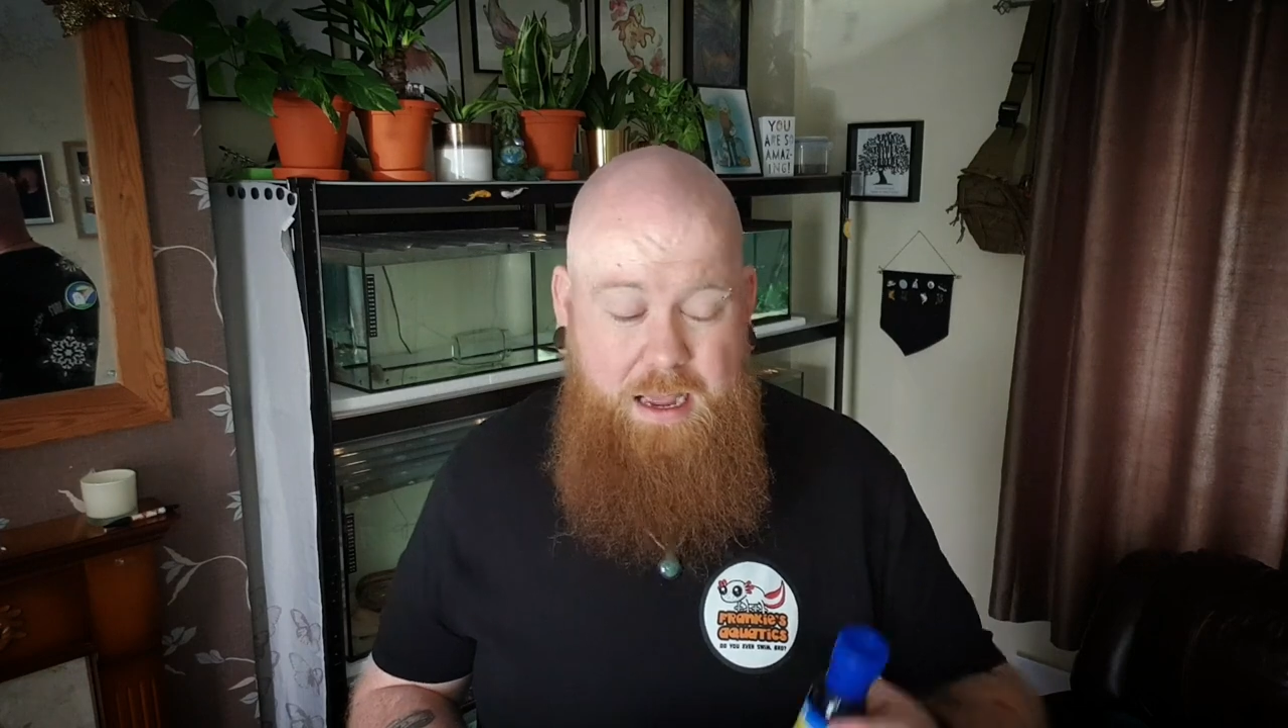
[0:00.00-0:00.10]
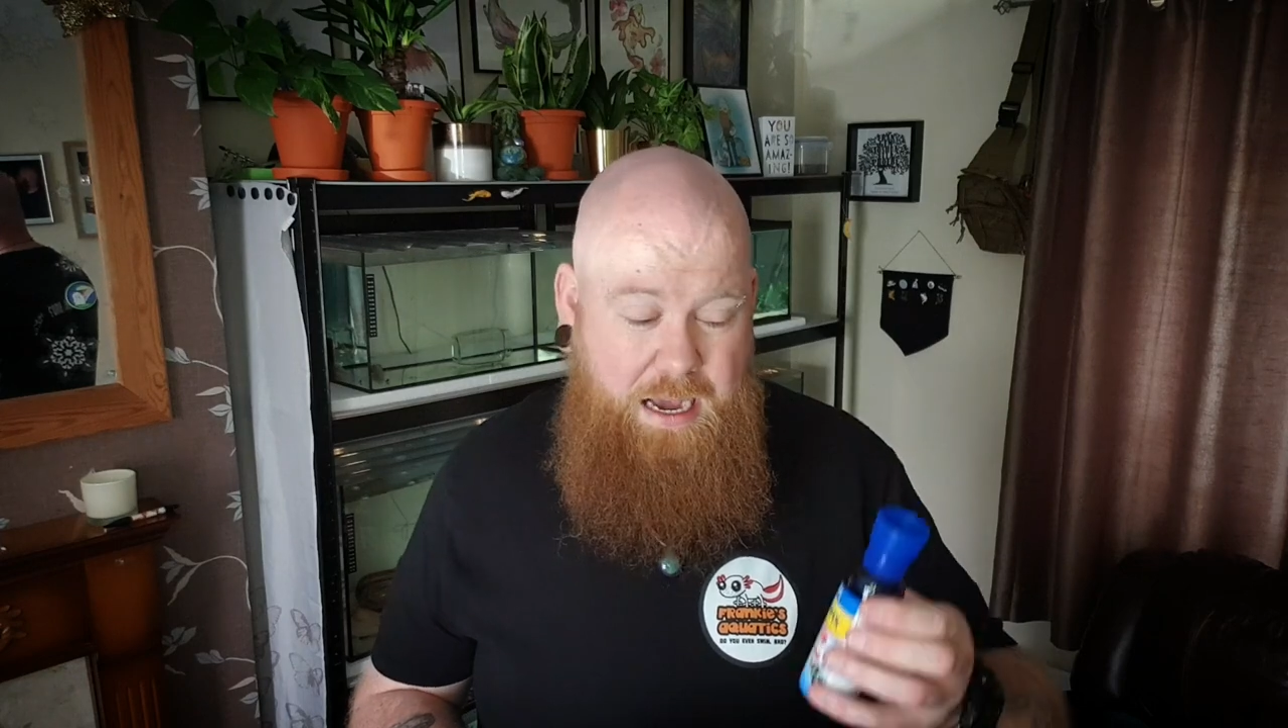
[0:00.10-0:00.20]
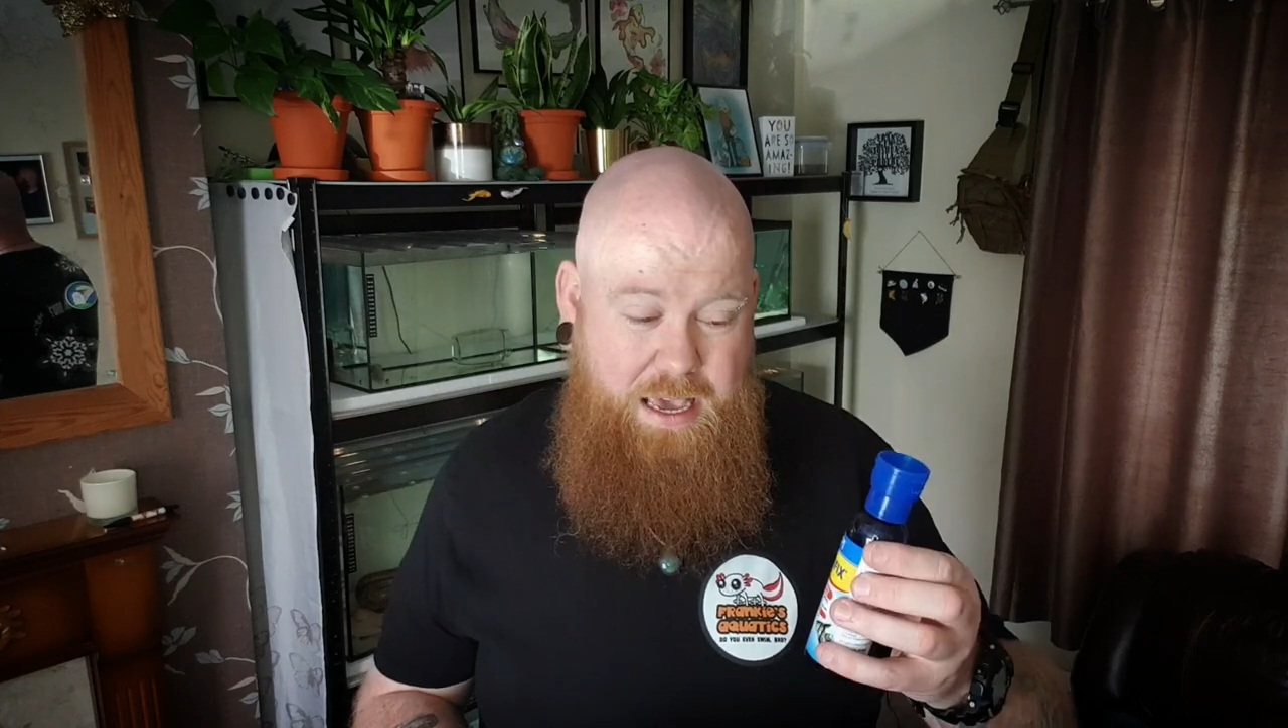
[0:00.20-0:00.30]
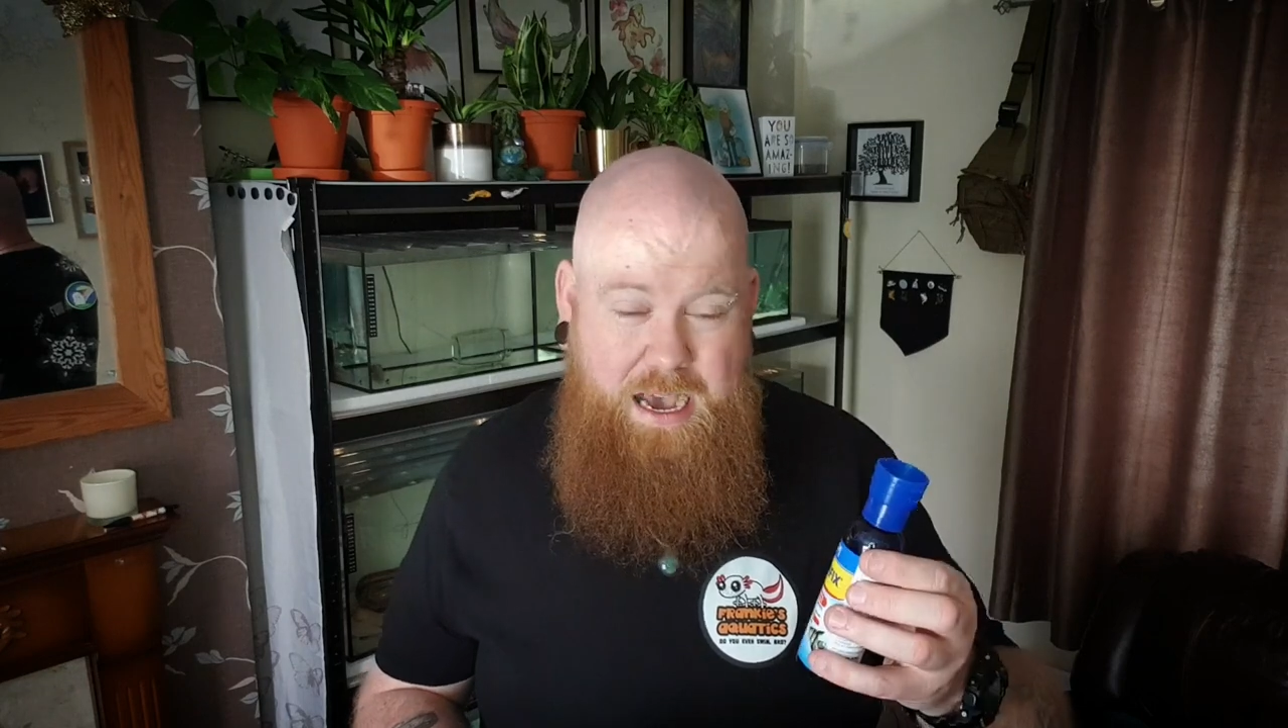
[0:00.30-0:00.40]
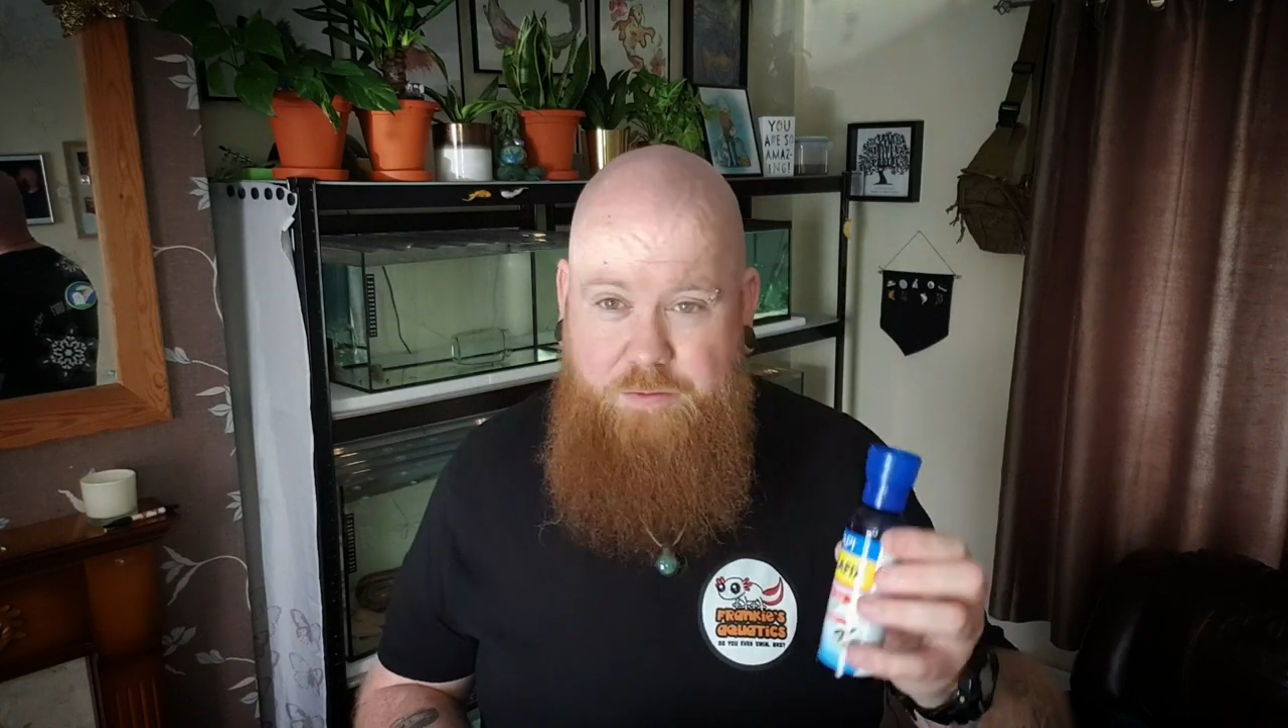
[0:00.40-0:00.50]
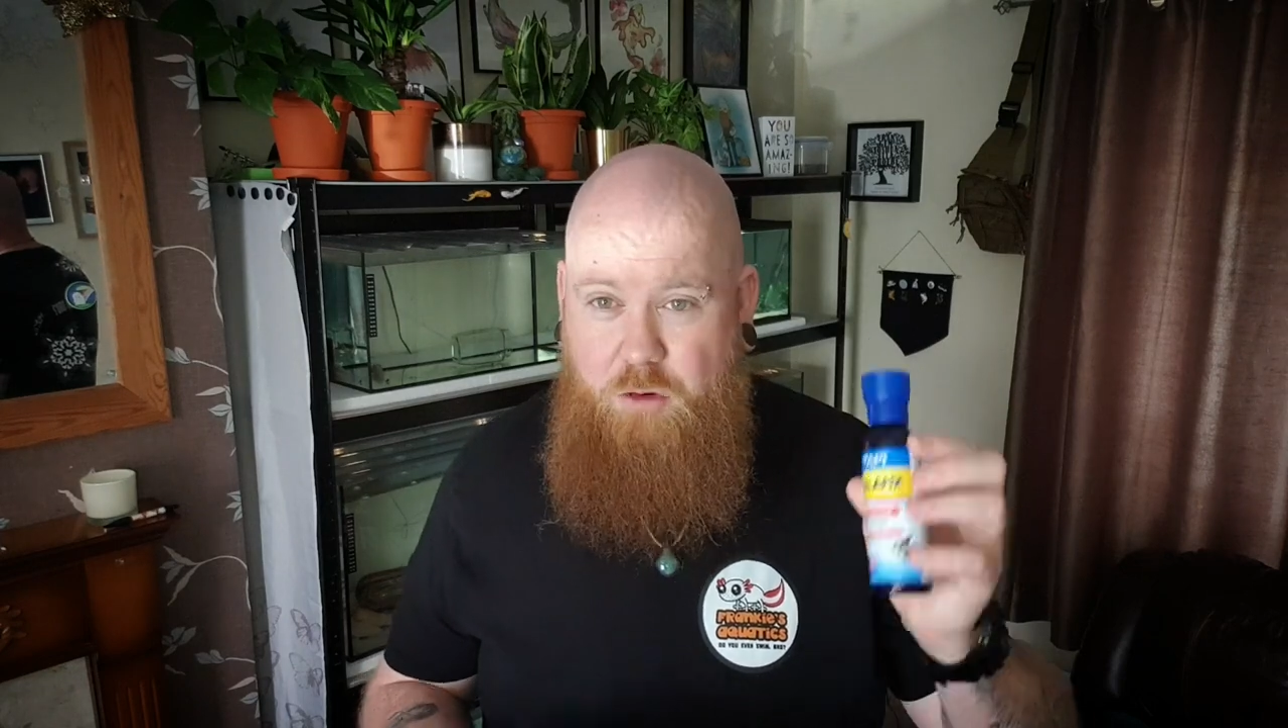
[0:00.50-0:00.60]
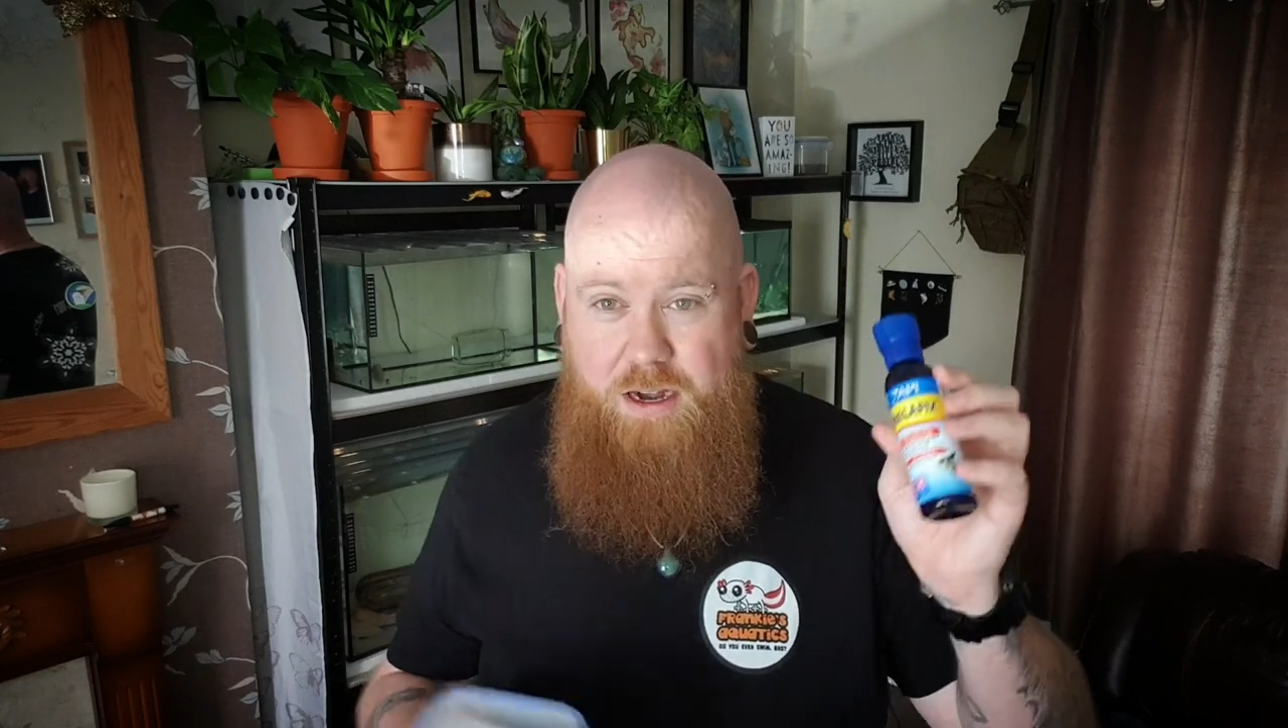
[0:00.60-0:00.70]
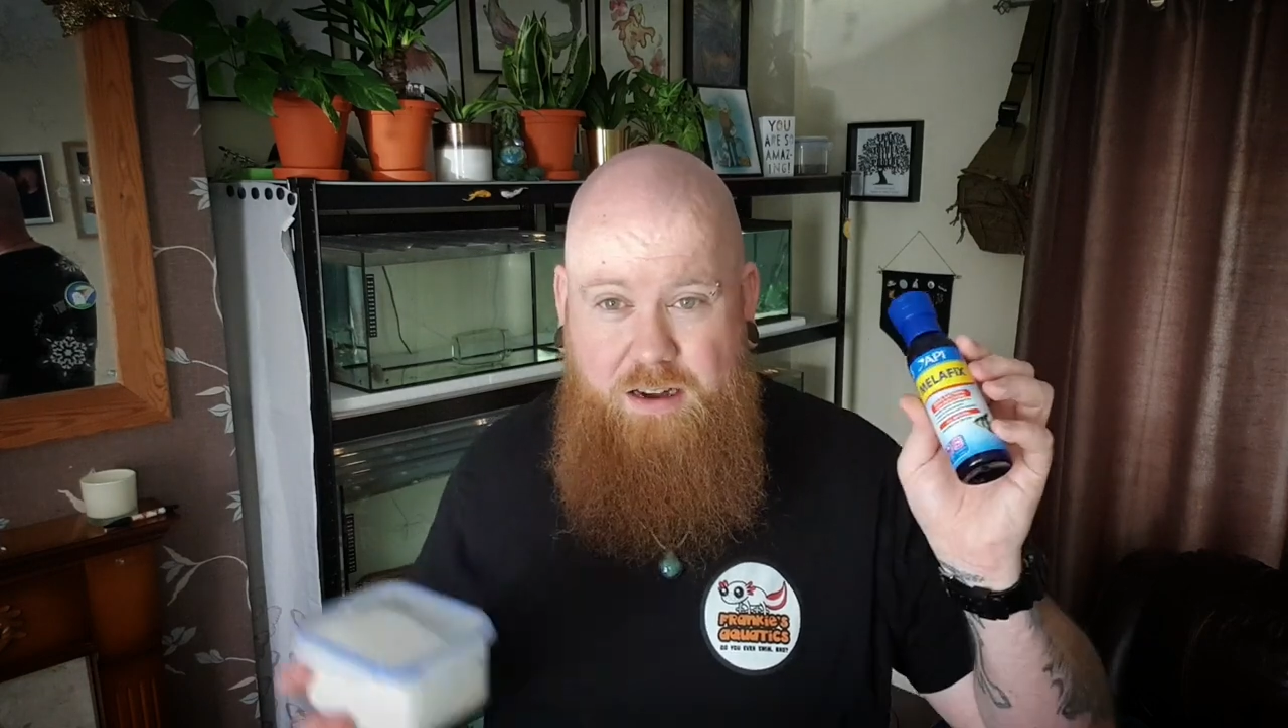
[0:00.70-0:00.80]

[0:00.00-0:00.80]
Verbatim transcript: and you haven't got